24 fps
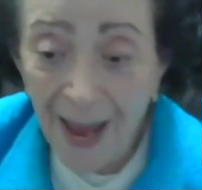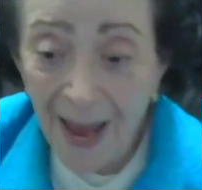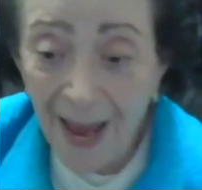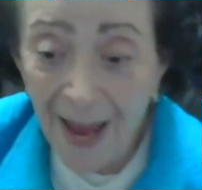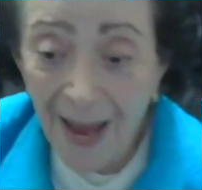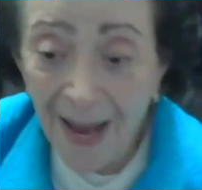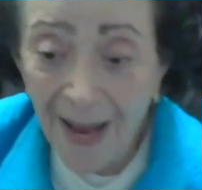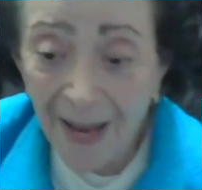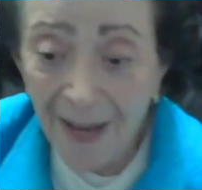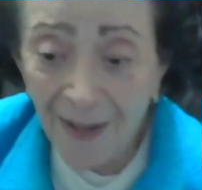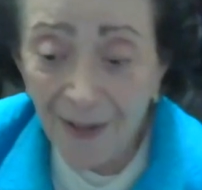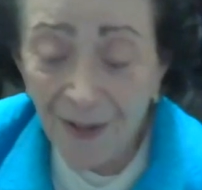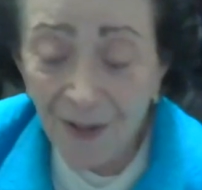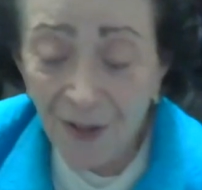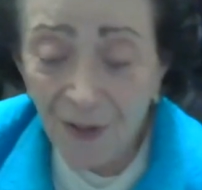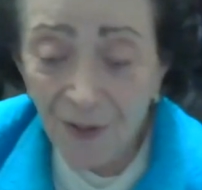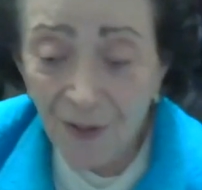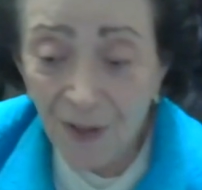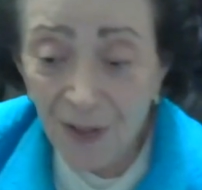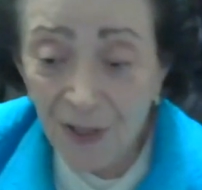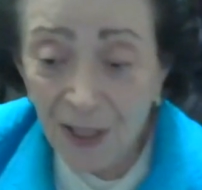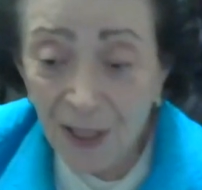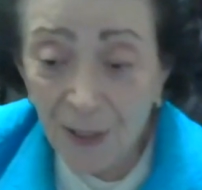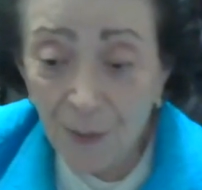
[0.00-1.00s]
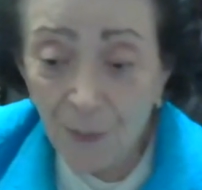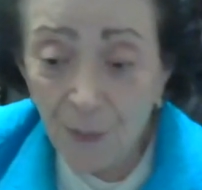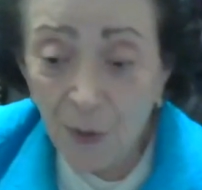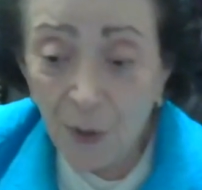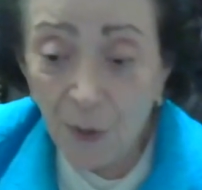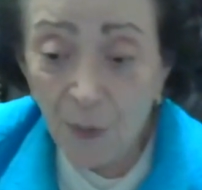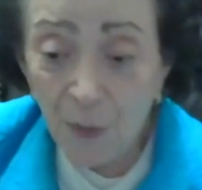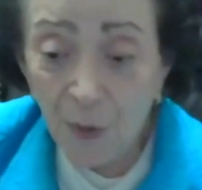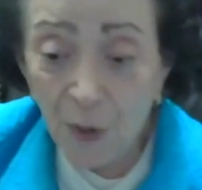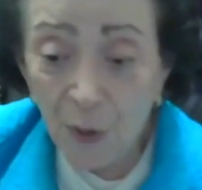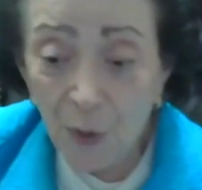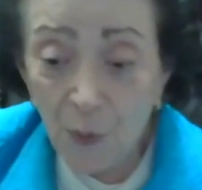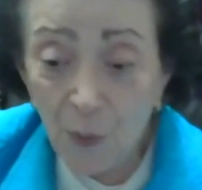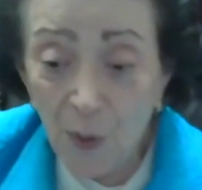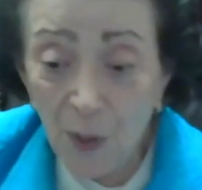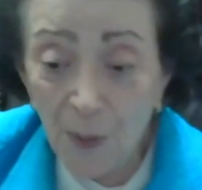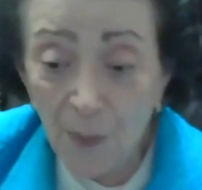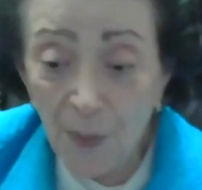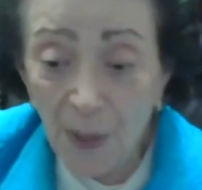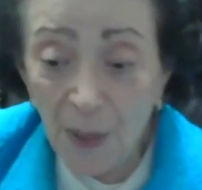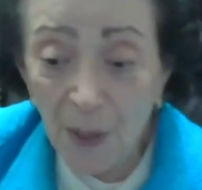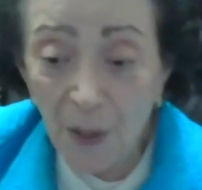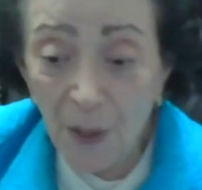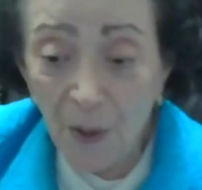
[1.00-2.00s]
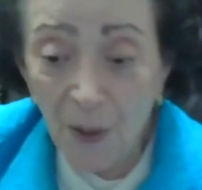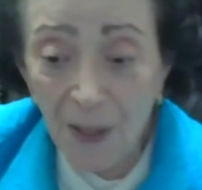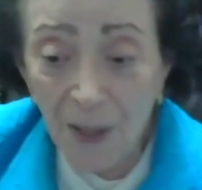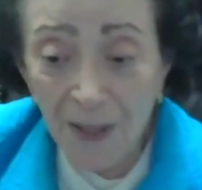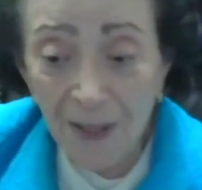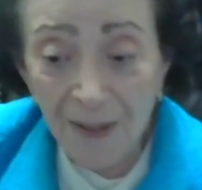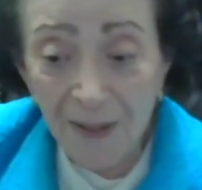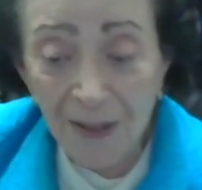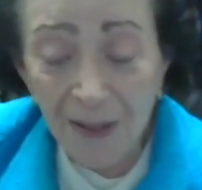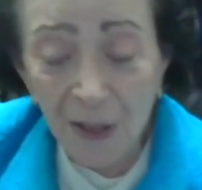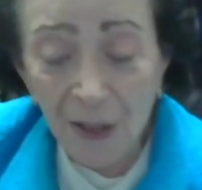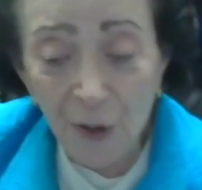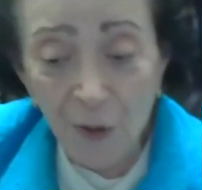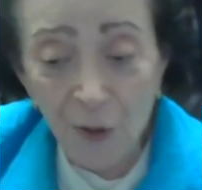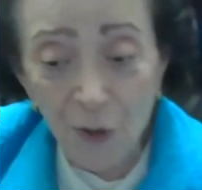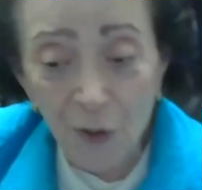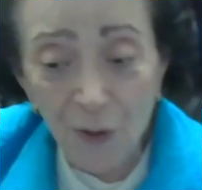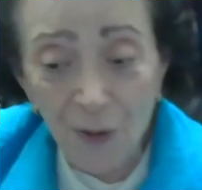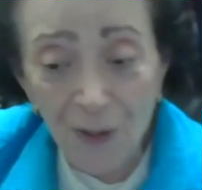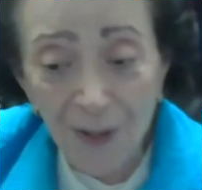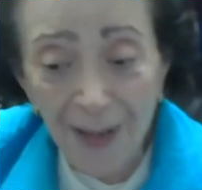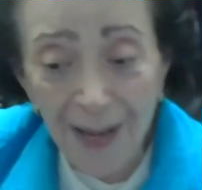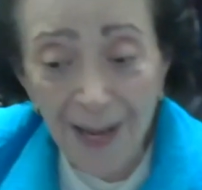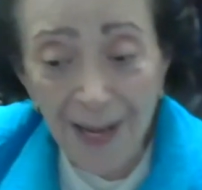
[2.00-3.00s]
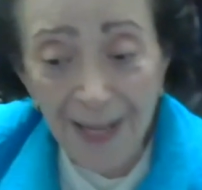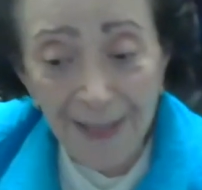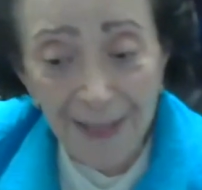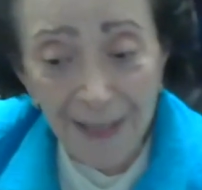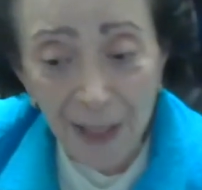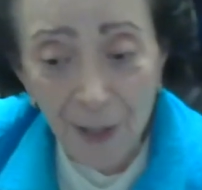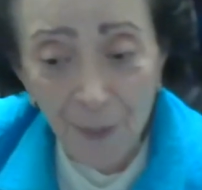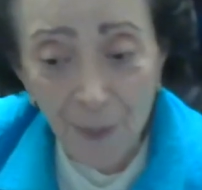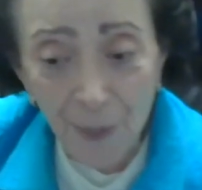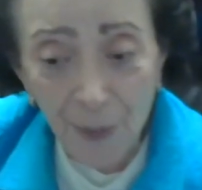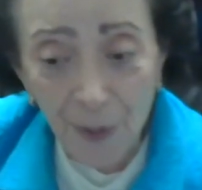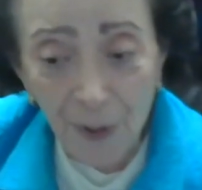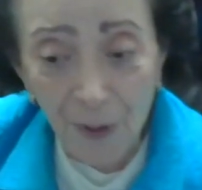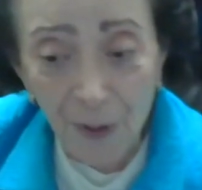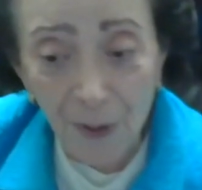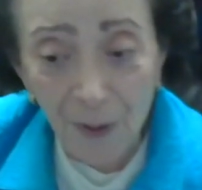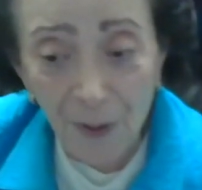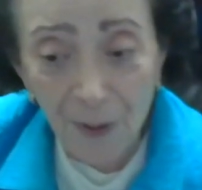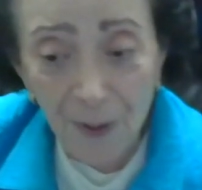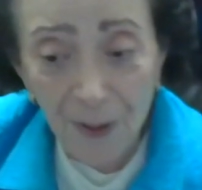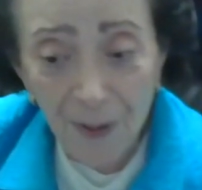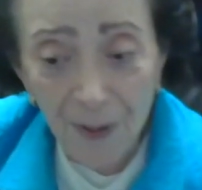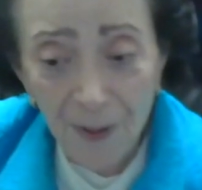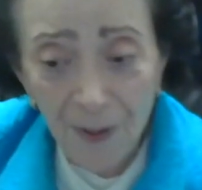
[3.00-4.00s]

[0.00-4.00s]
and the symptoms in women are considered atypical.